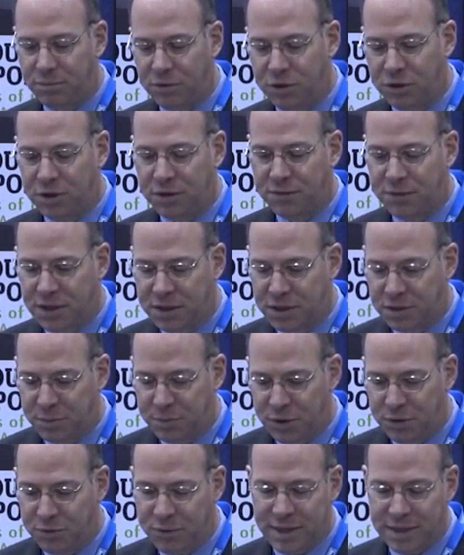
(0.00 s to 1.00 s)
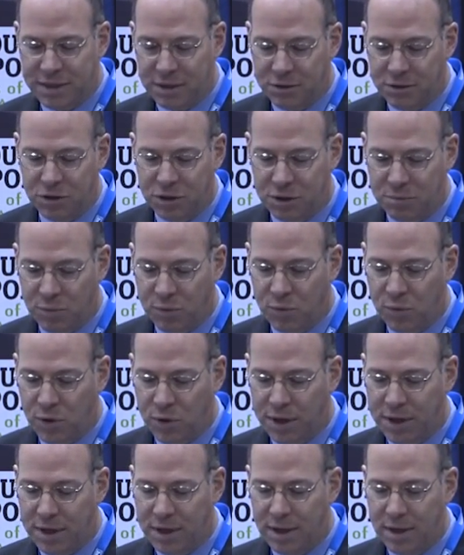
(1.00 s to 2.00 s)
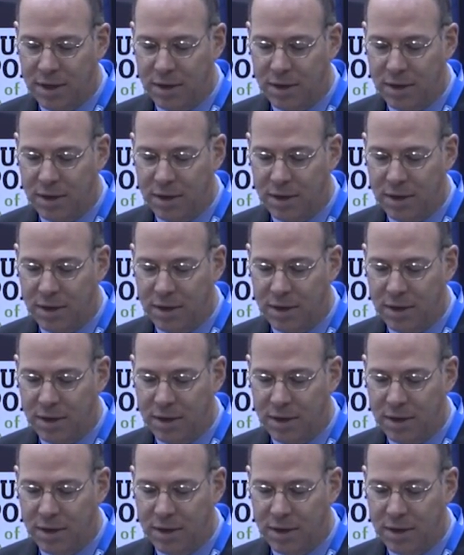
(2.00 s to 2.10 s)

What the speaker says: use of a dispute resolution board,